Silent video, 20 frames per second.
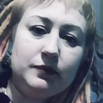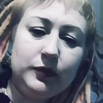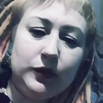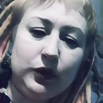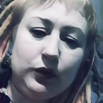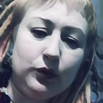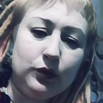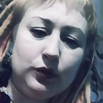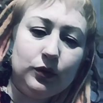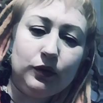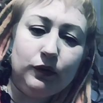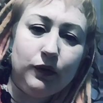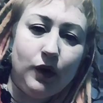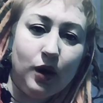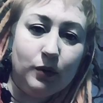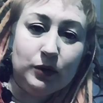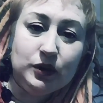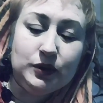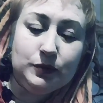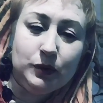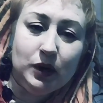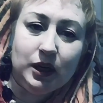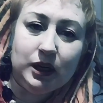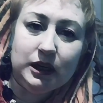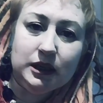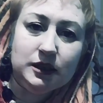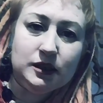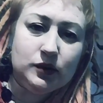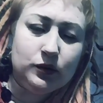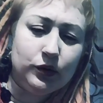through the farmer's
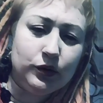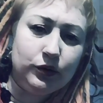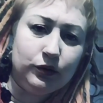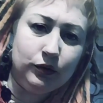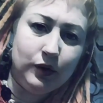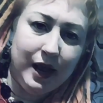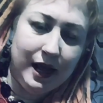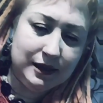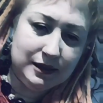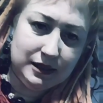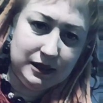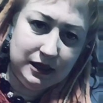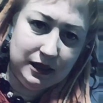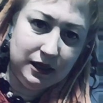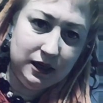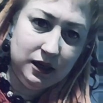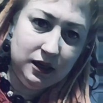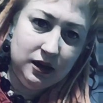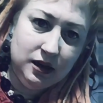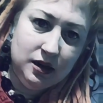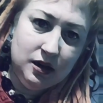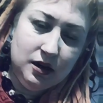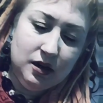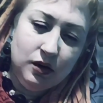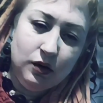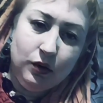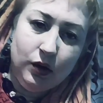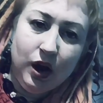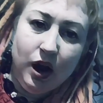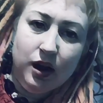markets or through Etsy
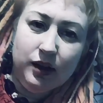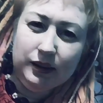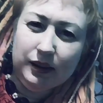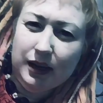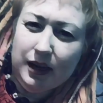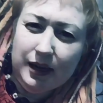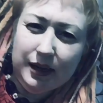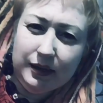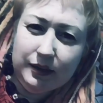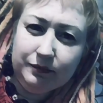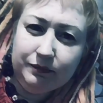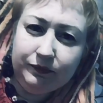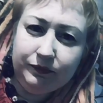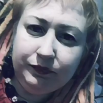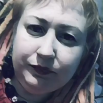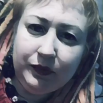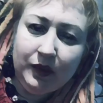or online.